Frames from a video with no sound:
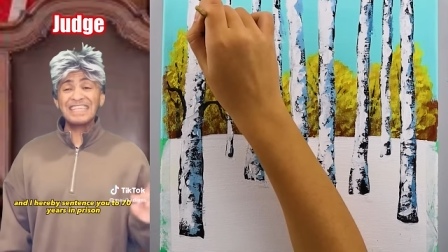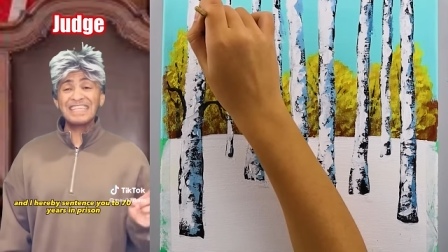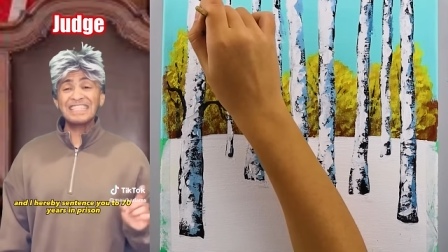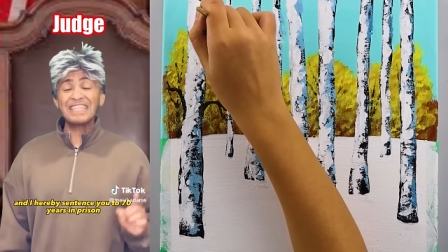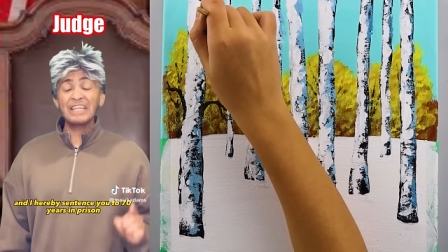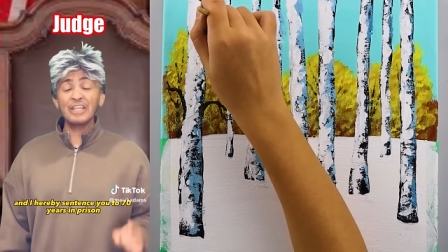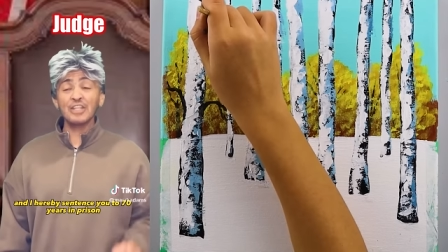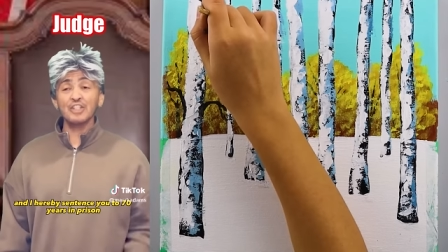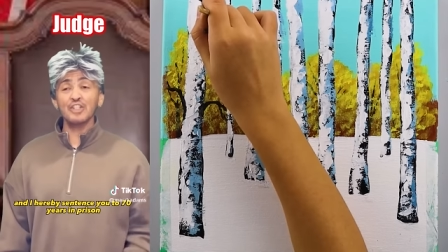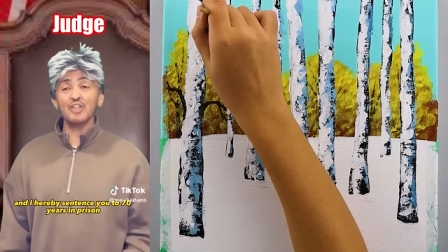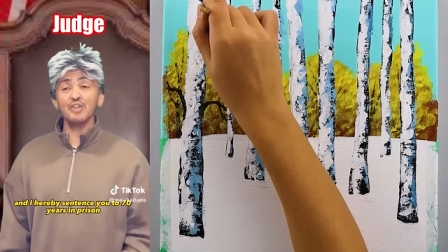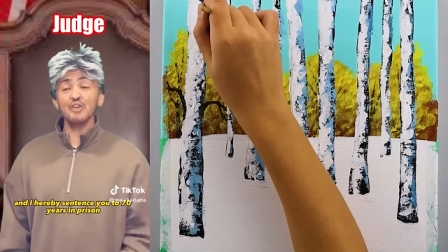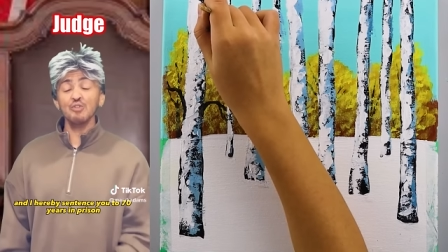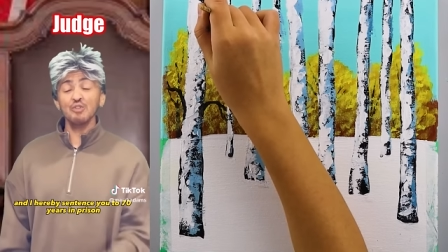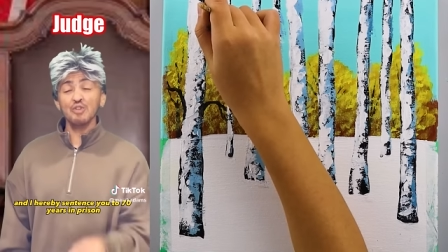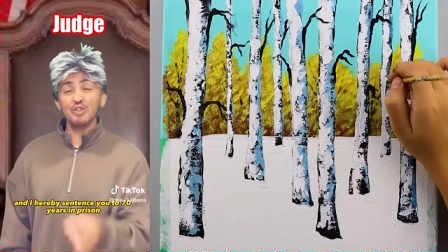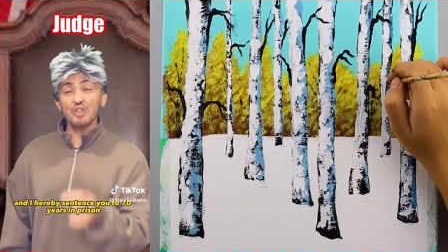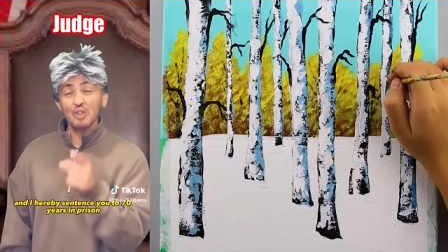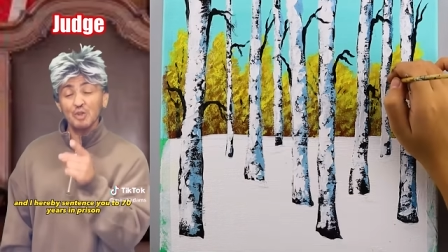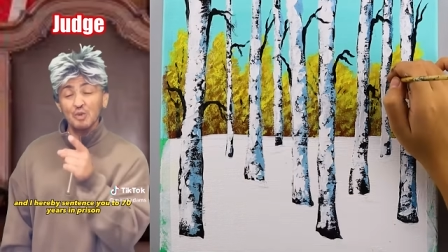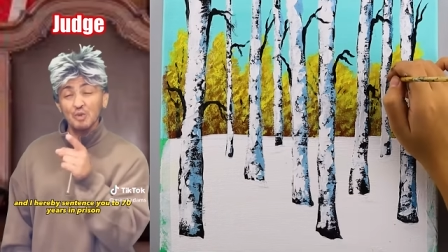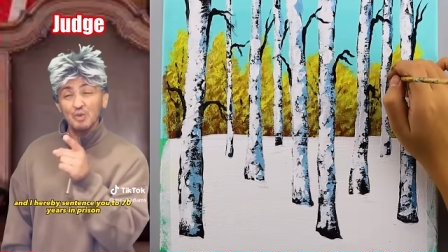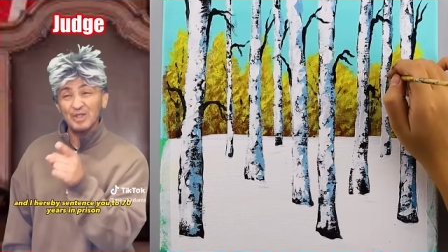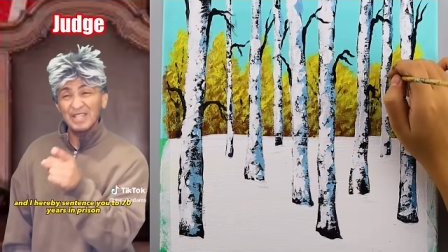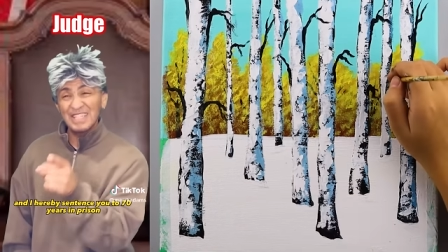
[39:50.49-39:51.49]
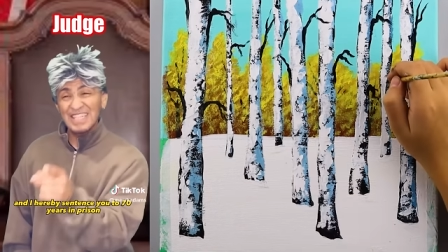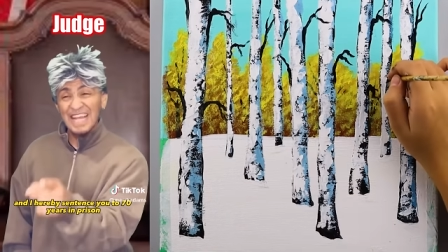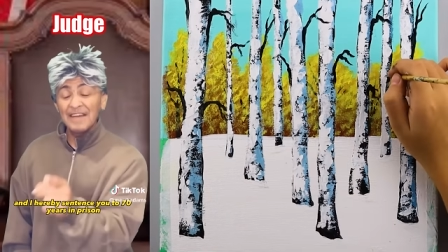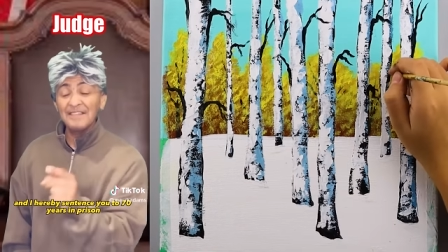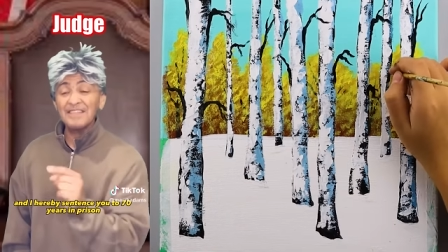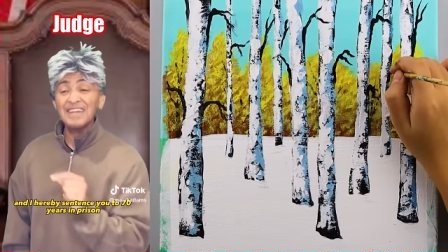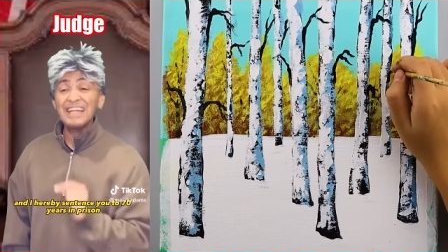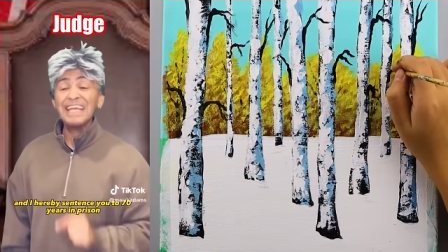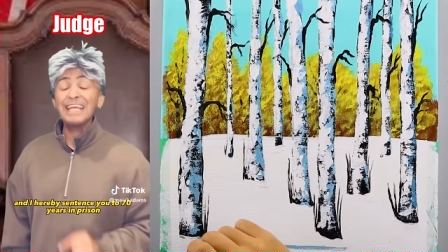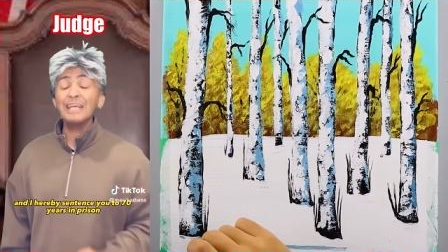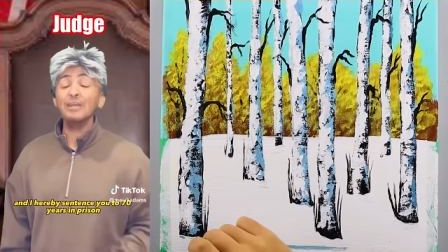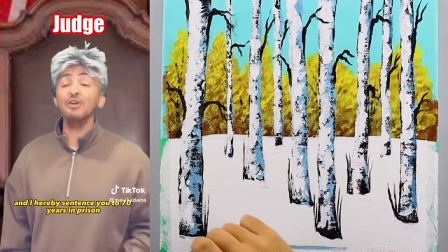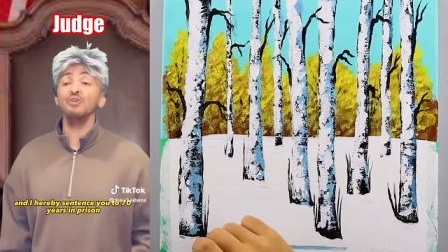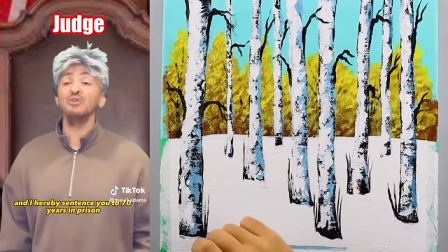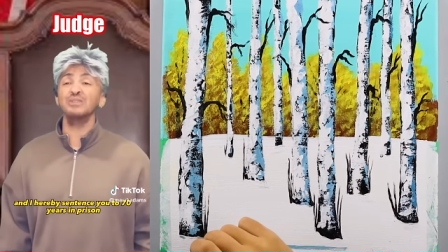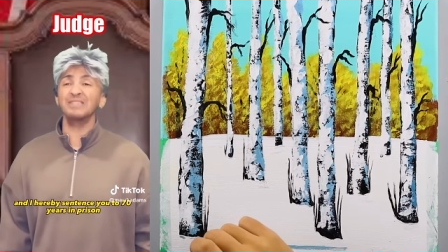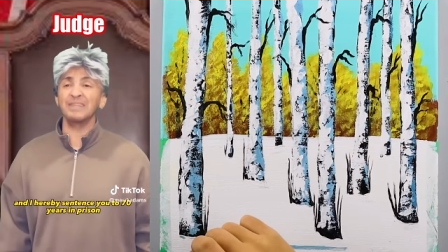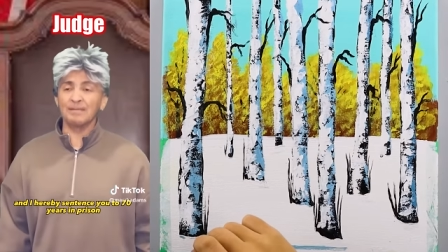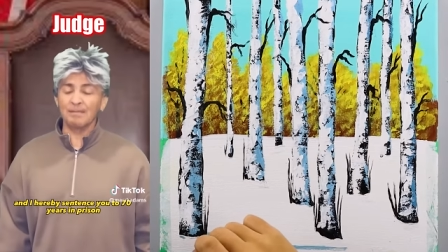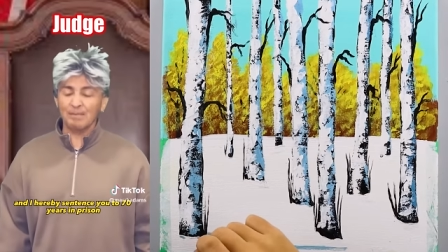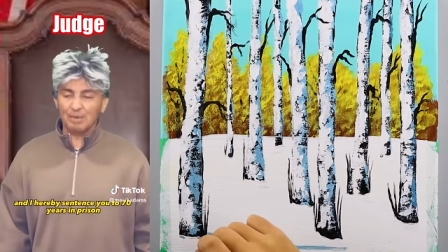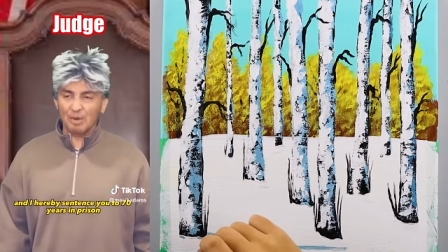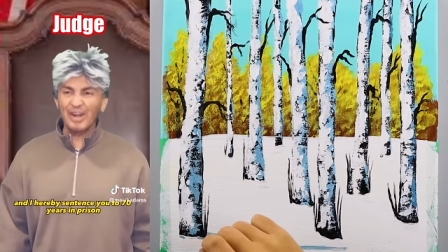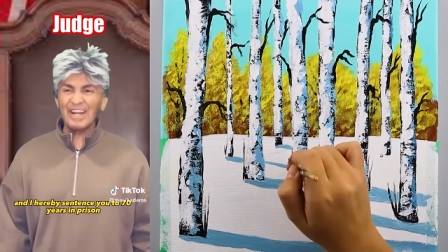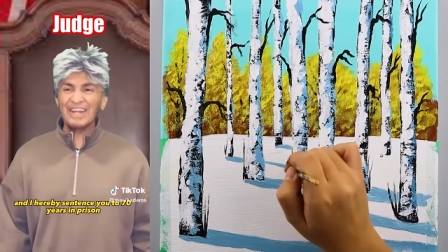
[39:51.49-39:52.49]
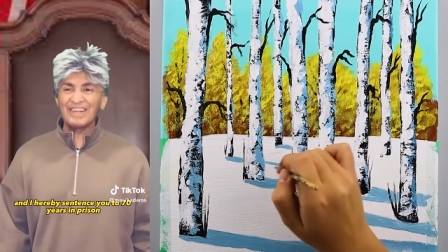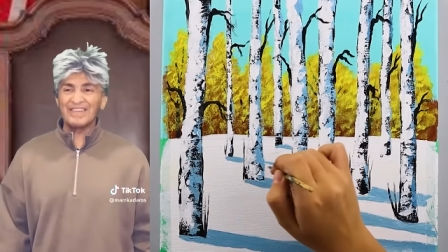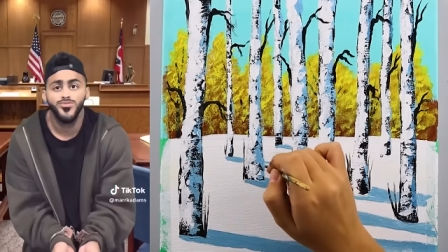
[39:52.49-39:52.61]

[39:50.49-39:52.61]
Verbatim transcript: sentence you to 70 years in